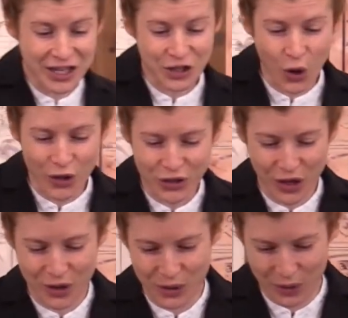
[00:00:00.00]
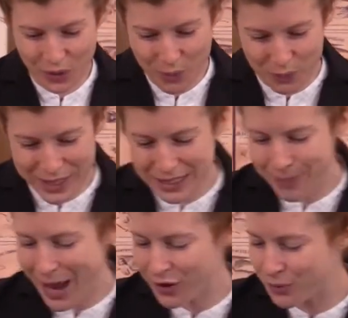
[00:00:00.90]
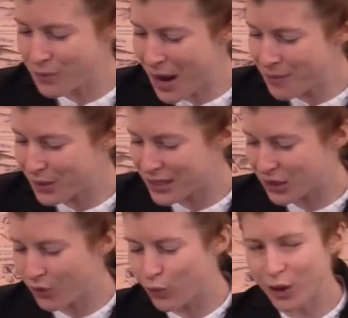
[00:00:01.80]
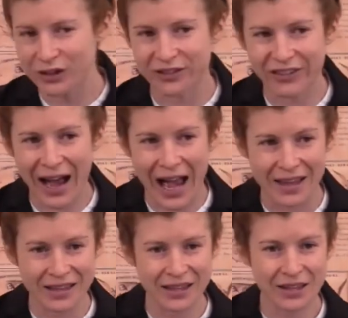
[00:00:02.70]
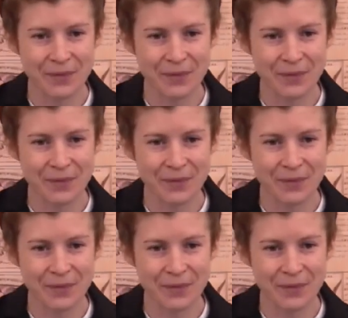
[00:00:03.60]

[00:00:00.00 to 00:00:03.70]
This also brings back memories of Walter Vyth